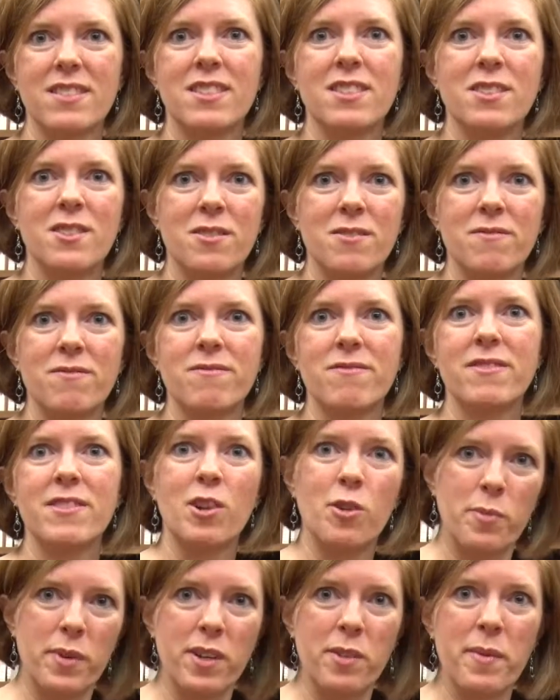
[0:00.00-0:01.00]
to
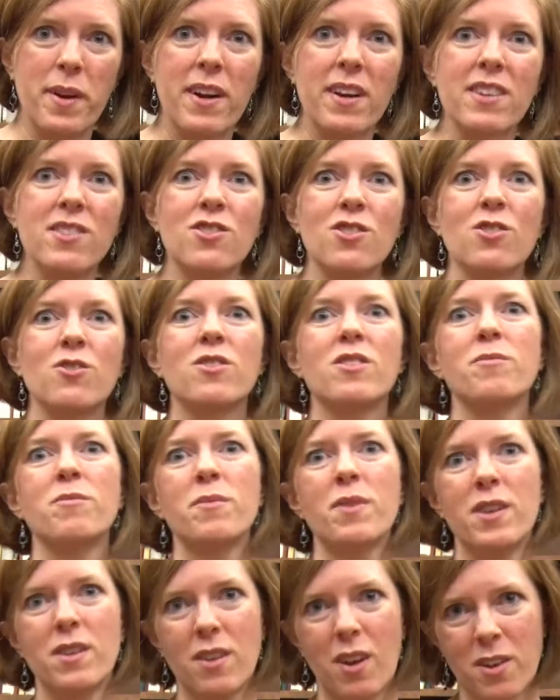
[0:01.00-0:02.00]
European American children,
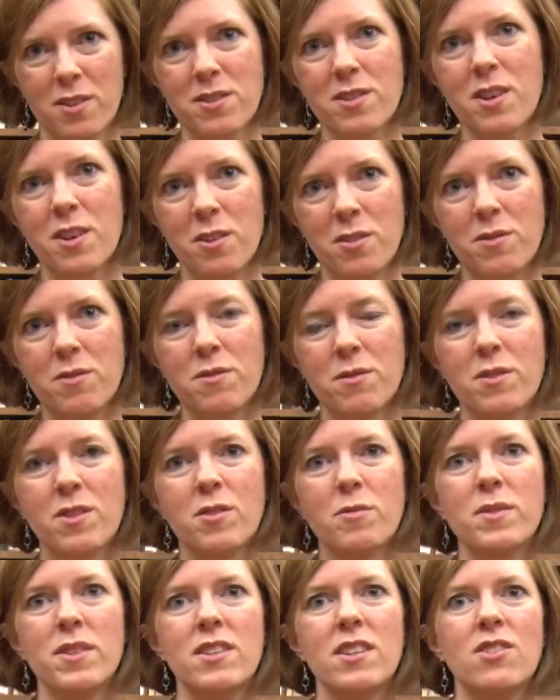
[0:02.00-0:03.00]
but also
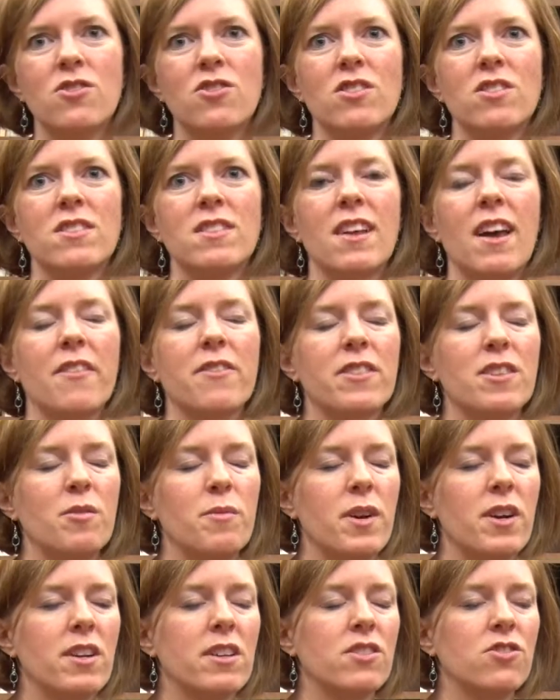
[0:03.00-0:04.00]
would have been teaching to the African
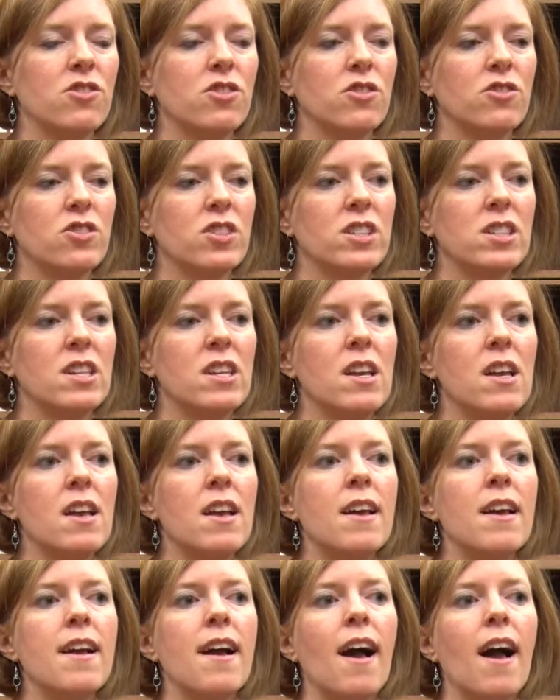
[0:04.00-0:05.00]
American
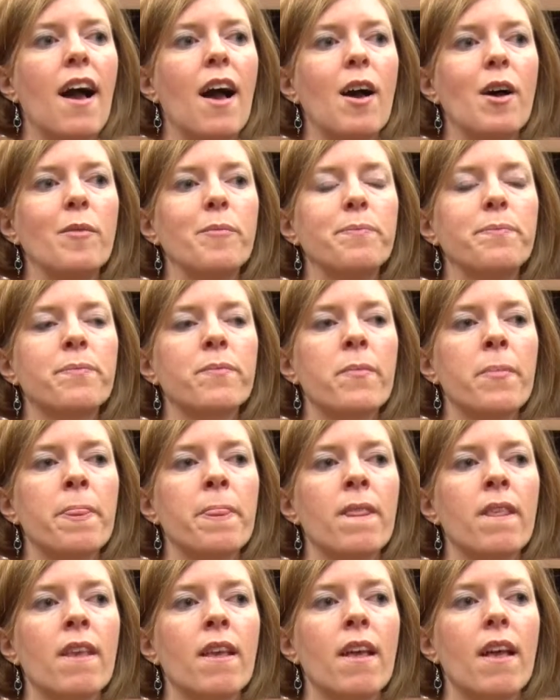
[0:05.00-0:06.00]
children.
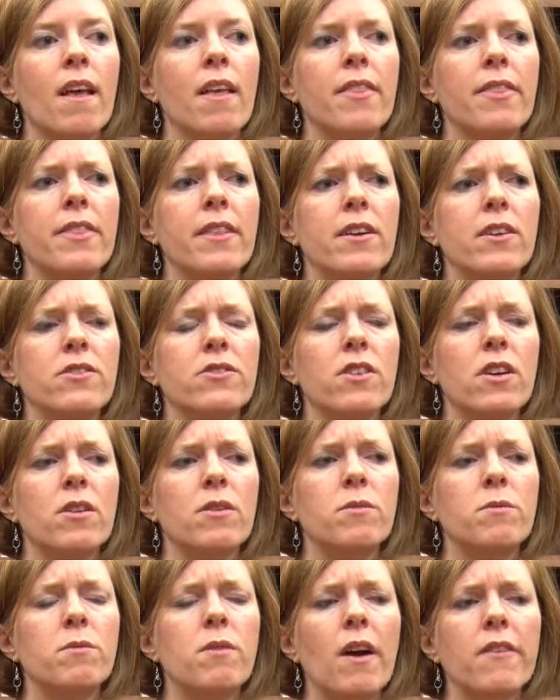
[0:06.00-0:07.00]
There's
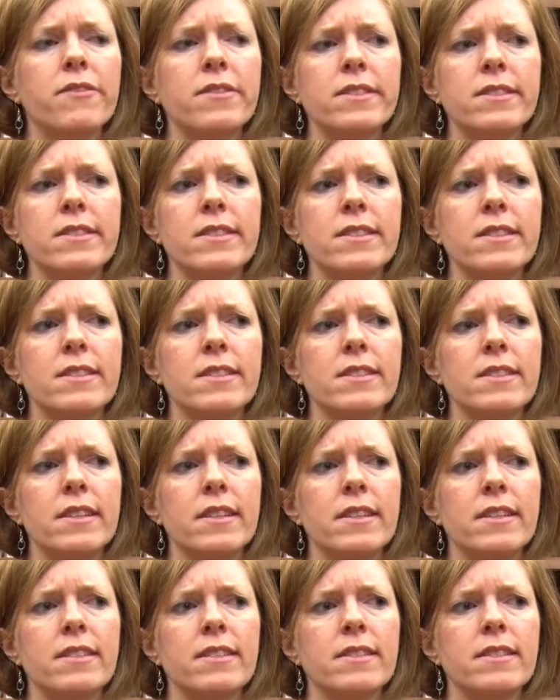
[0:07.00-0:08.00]
references
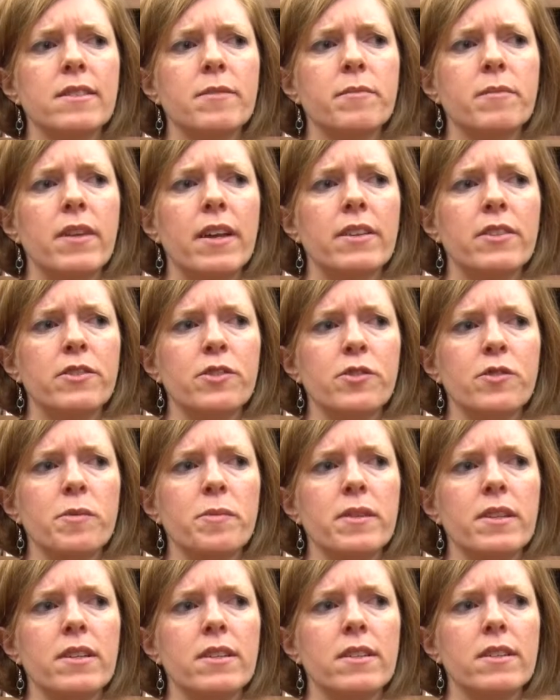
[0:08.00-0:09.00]
in some letters
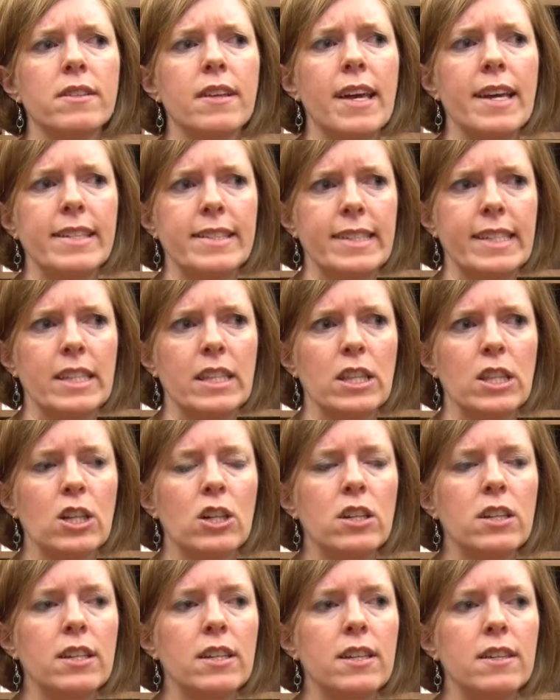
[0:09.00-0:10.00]
from the
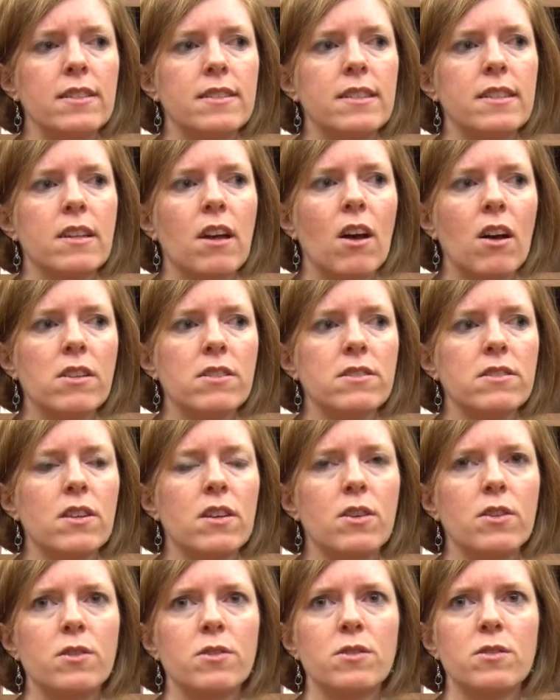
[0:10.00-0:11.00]
1830s that
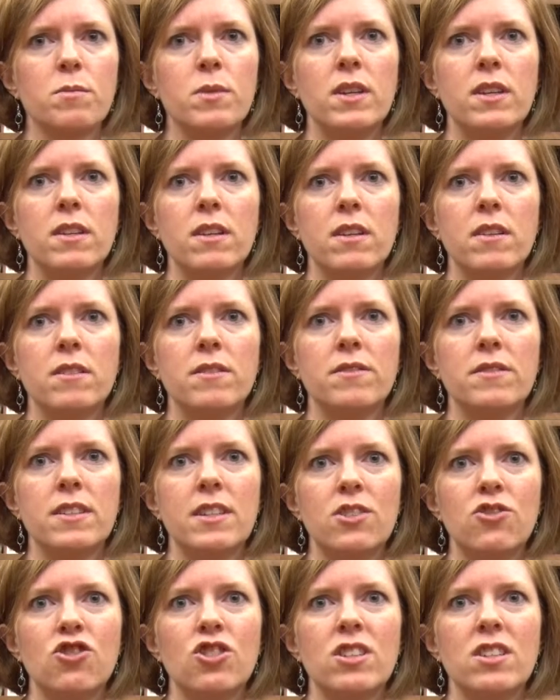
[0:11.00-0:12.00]
also speak of
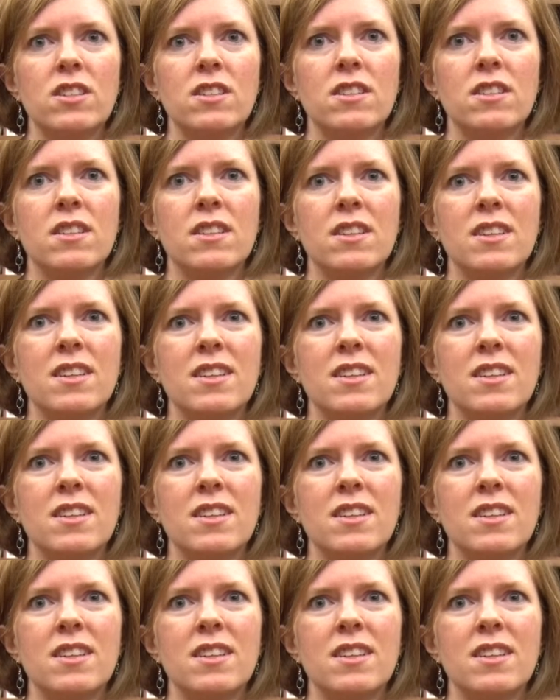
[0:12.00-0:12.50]
teaching